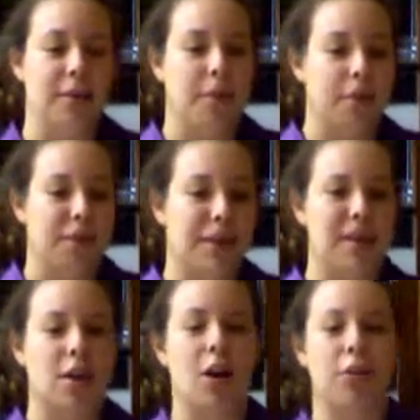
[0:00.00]
it mostly
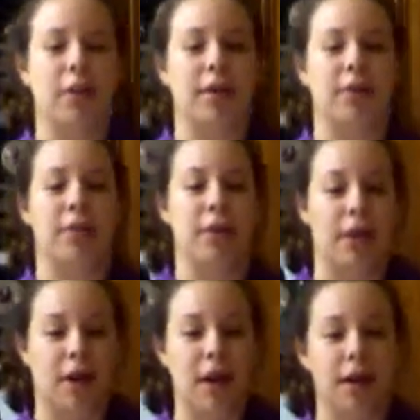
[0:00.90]
as offerings to
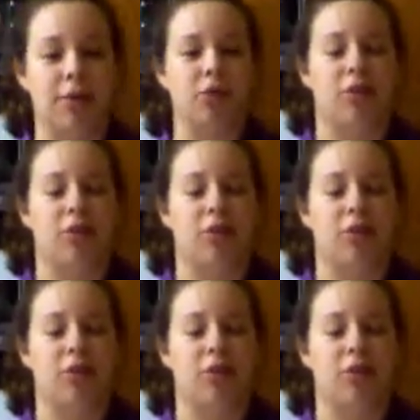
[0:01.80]
their gods.